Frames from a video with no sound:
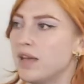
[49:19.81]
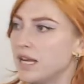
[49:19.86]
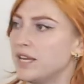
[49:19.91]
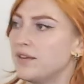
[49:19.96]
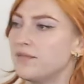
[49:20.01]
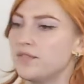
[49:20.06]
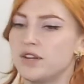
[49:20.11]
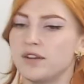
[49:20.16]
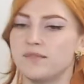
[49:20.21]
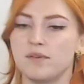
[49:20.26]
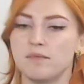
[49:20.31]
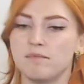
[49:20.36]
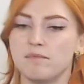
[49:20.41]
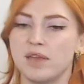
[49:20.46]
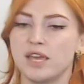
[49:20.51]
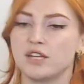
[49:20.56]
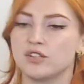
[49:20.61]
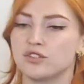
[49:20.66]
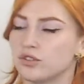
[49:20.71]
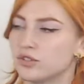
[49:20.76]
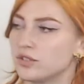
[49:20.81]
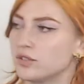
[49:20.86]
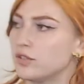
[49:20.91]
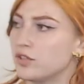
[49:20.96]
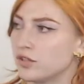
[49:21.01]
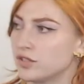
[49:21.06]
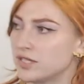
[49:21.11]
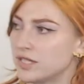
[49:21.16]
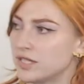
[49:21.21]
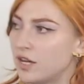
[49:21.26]
even if it makes
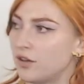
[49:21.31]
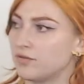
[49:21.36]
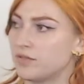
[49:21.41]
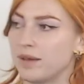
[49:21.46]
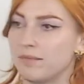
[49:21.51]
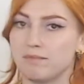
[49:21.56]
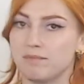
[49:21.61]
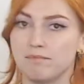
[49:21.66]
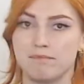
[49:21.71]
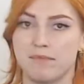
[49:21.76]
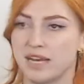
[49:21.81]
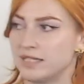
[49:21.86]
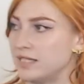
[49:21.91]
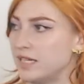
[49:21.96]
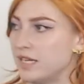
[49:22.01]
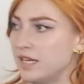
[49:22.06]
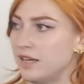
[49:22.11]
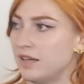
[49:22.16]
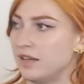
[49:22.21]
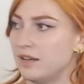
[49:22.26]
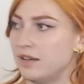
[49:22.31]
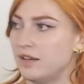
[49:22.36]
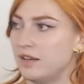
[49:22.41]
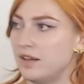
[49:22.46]
your self-tape messy.